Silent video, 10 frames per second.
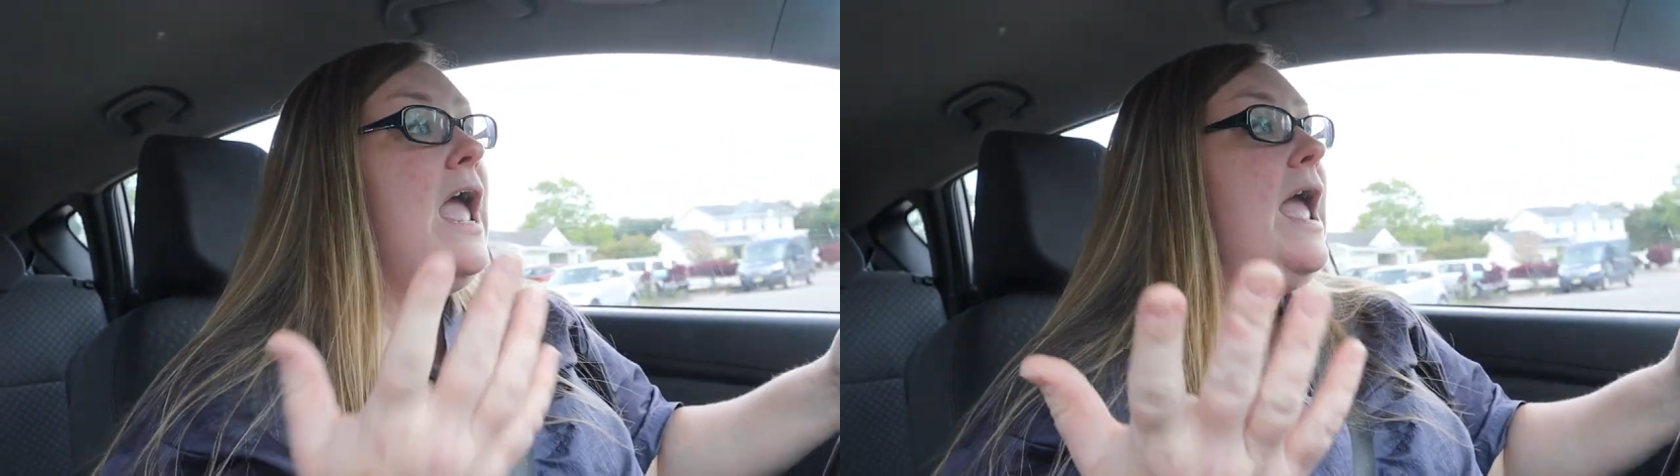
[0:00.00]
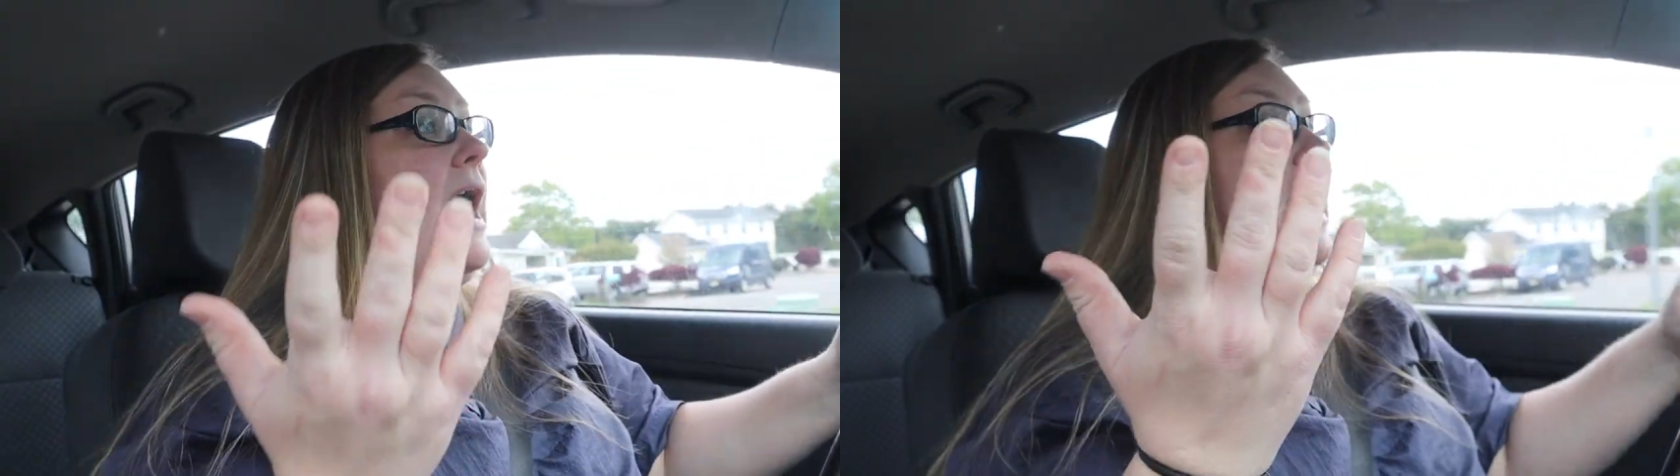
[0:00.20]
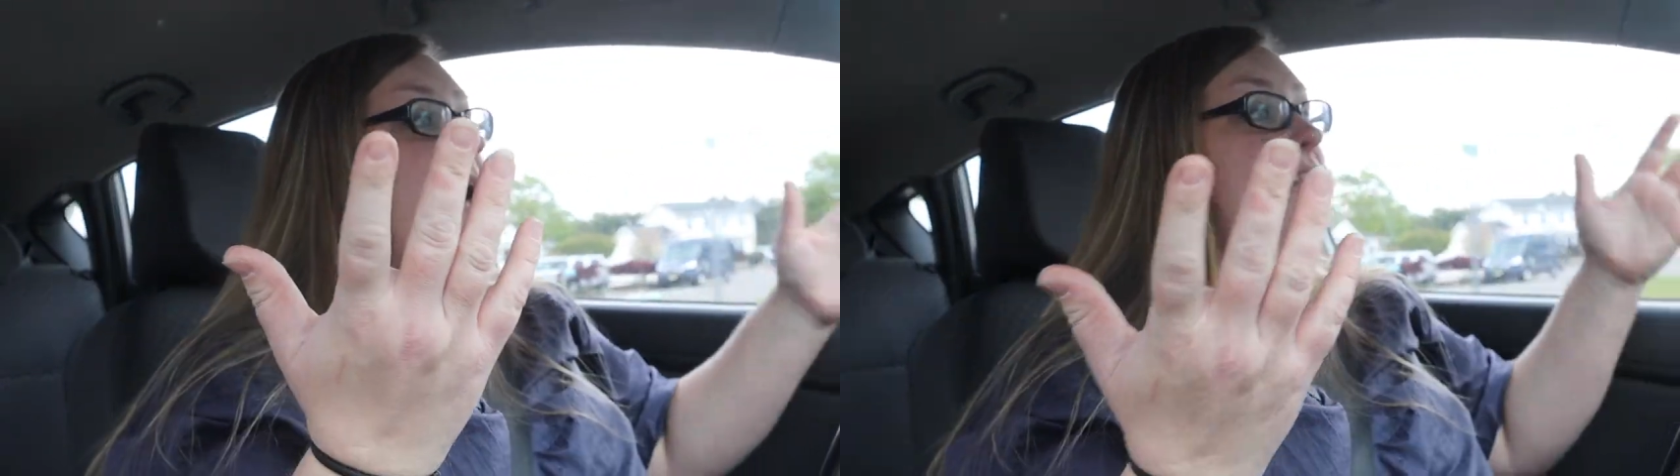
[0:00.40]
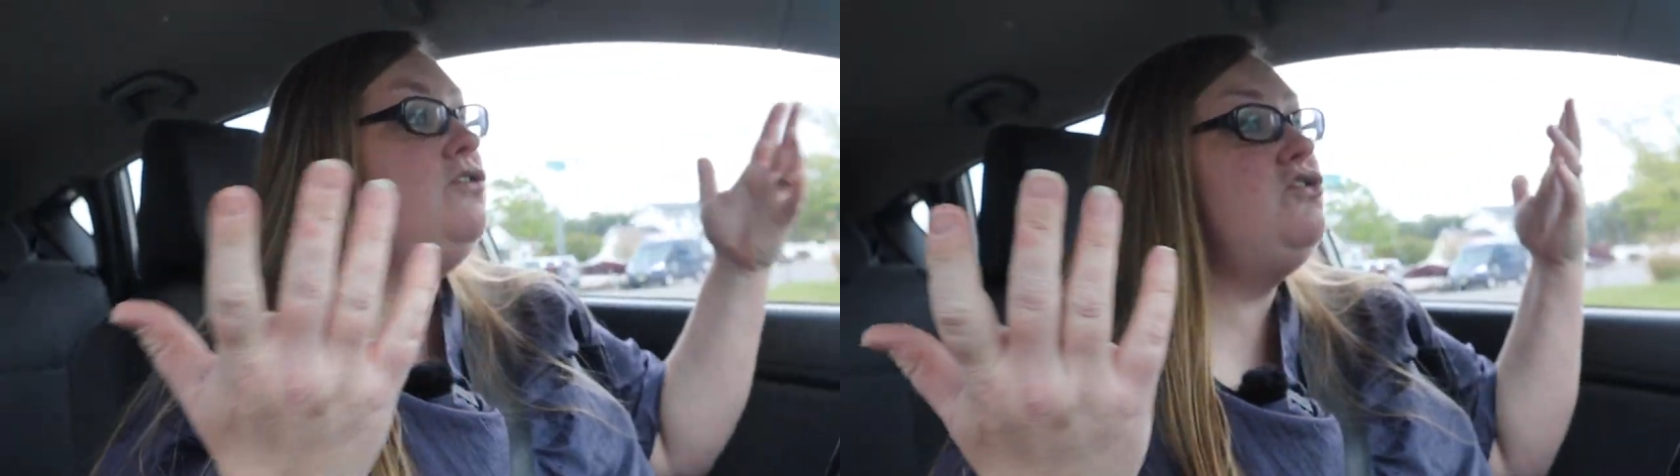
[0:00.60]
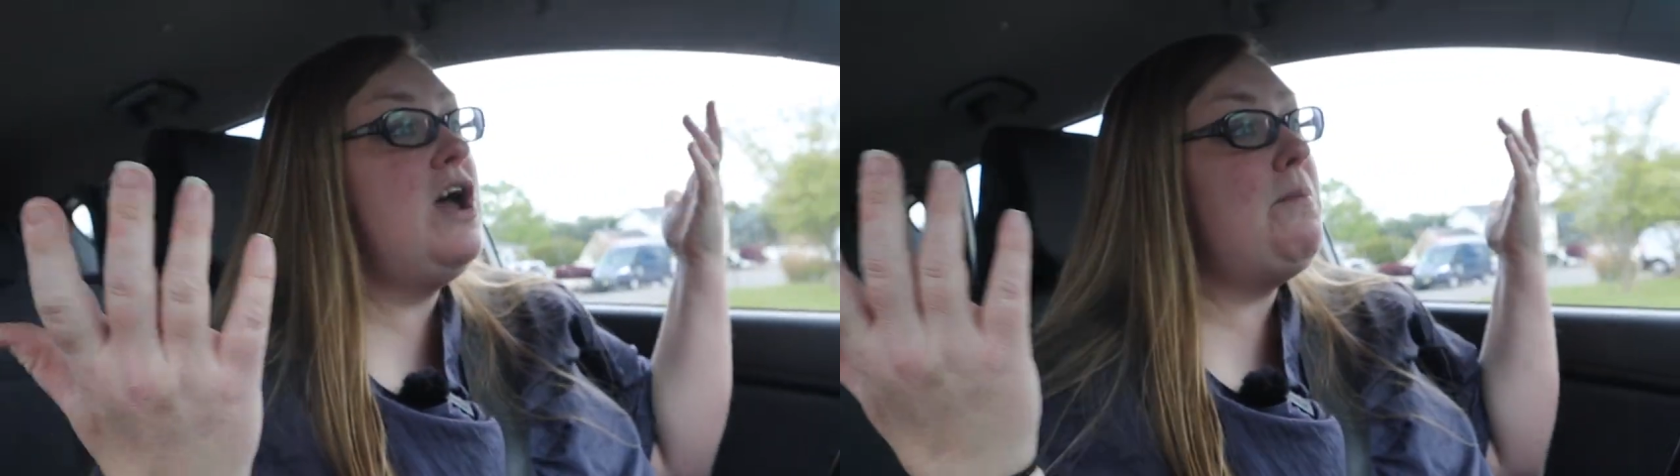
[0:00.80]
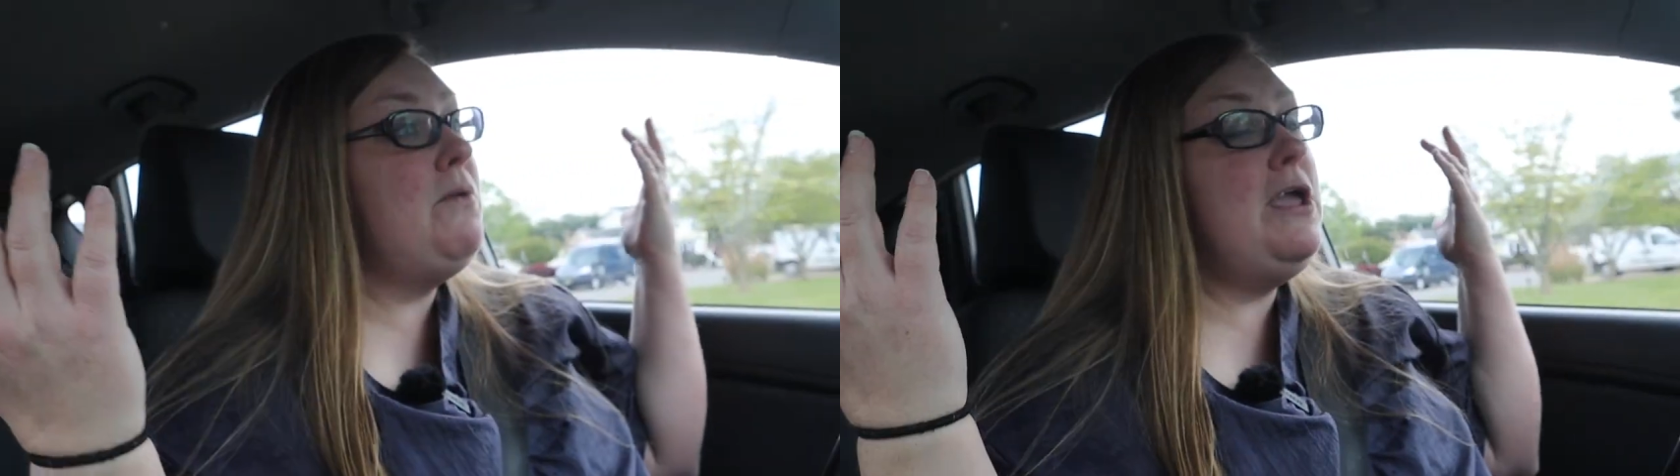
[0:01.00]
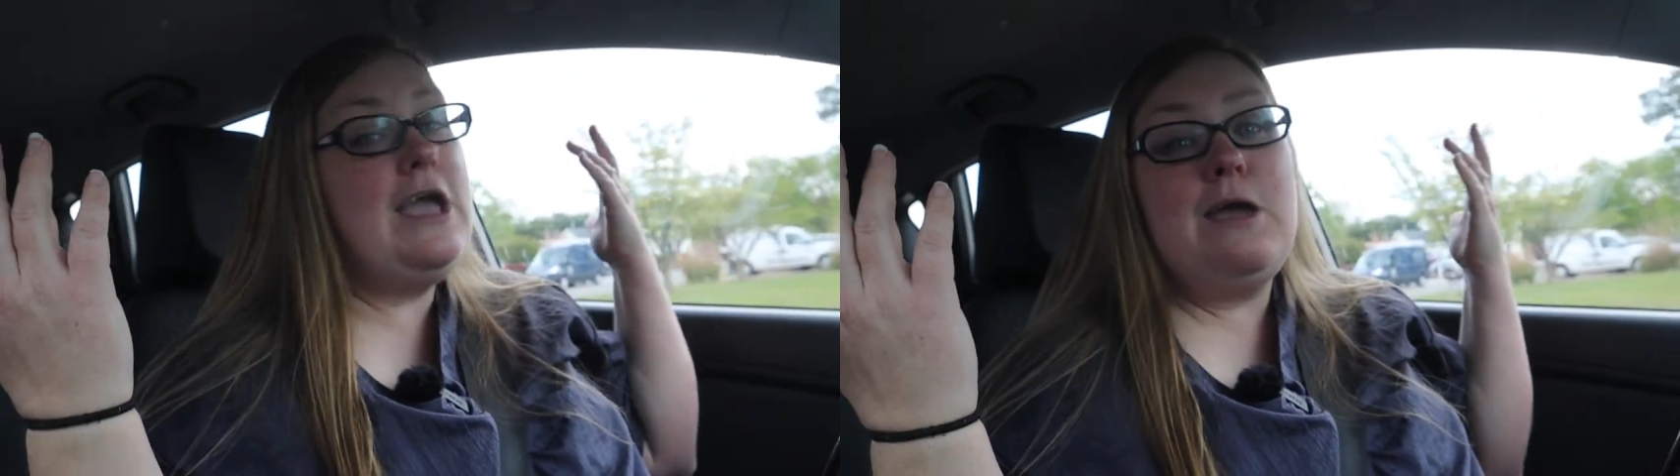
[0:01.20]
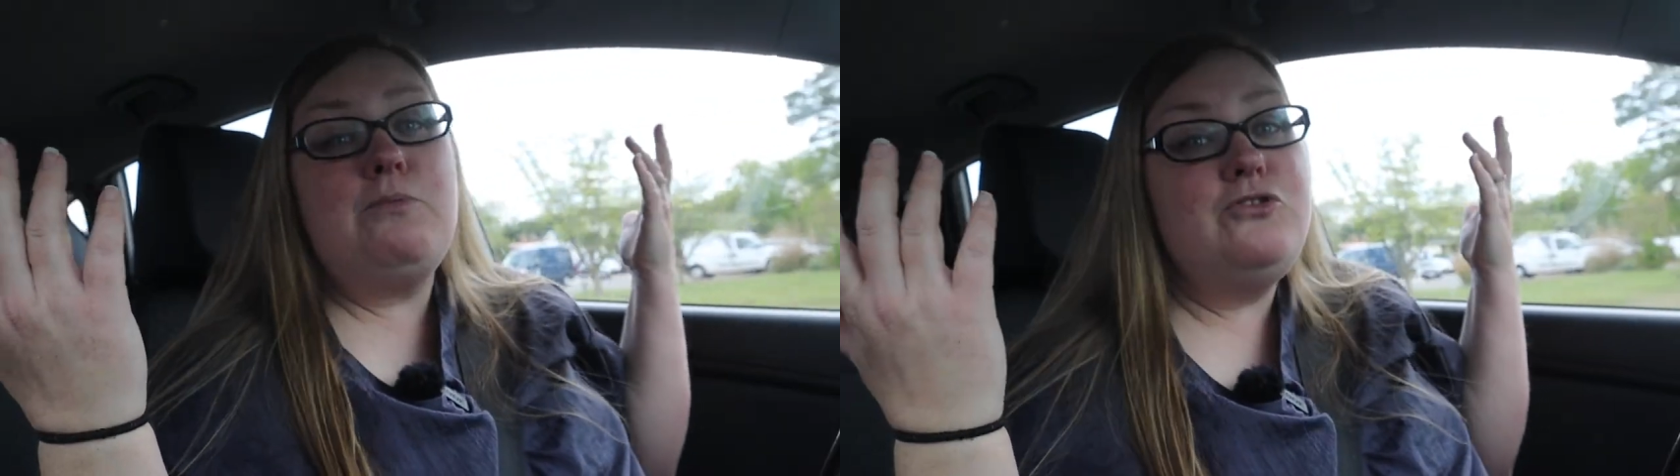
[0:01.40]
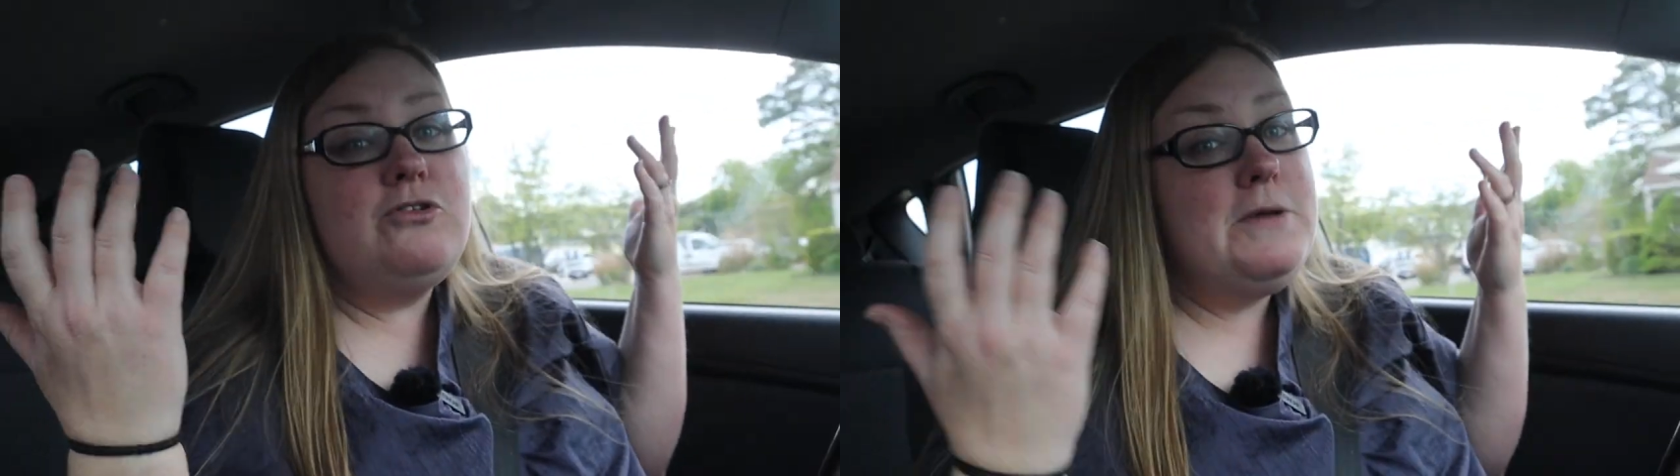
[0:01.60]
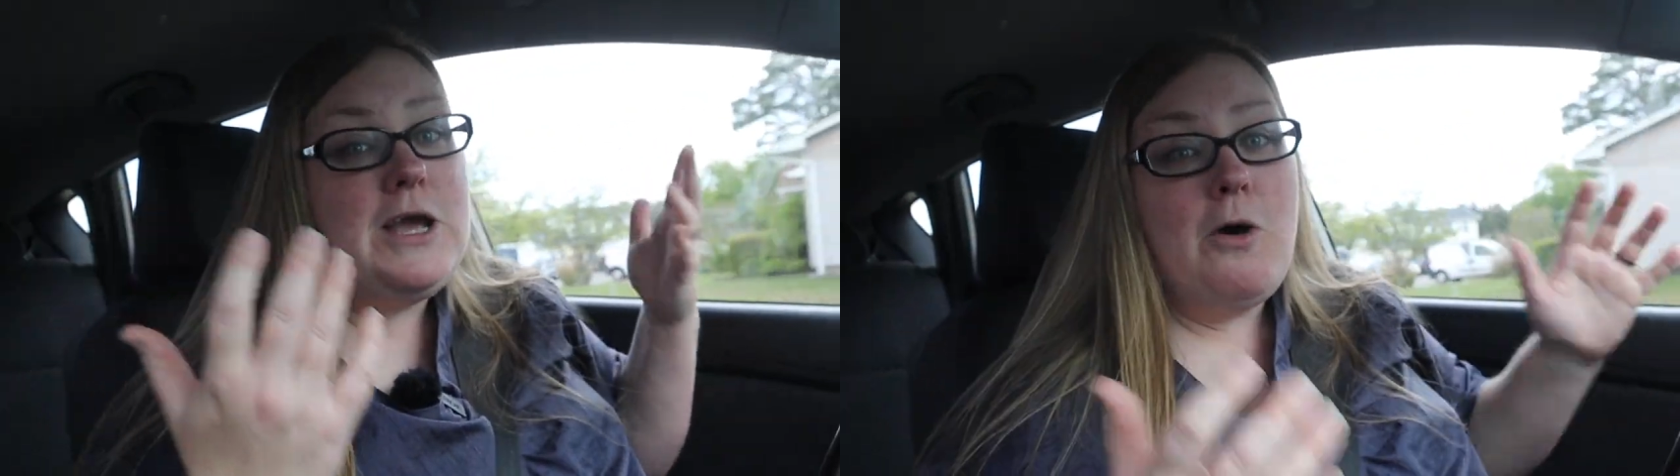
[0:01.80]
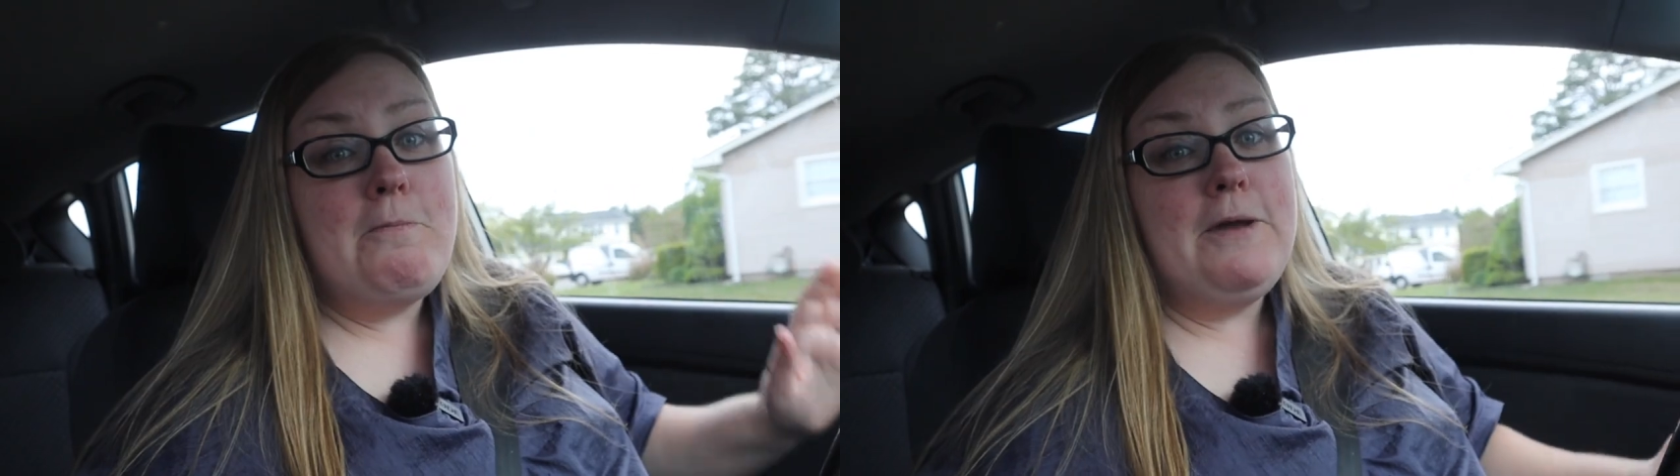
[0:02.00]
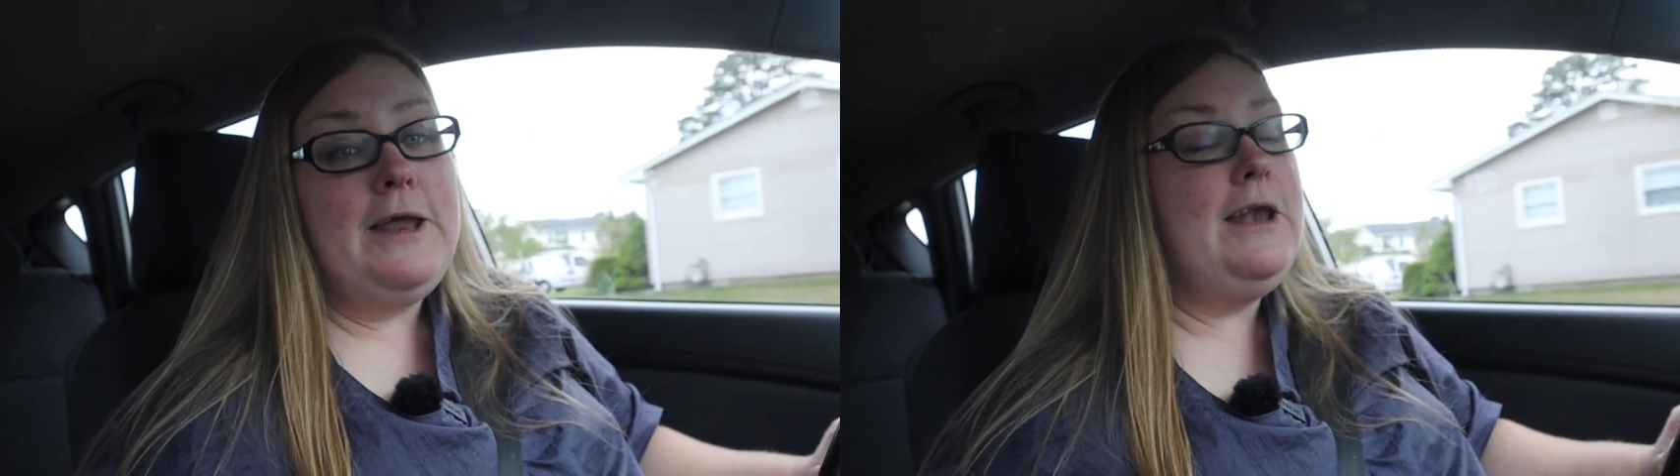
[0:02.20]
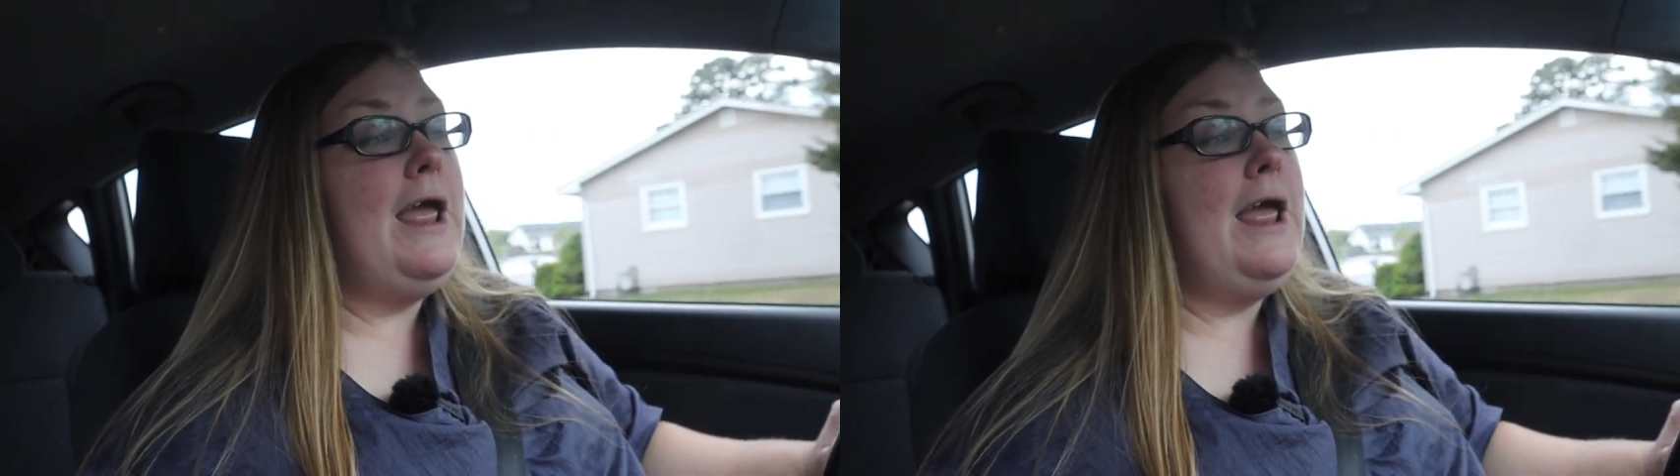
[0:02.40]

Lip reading: and not being able to be open.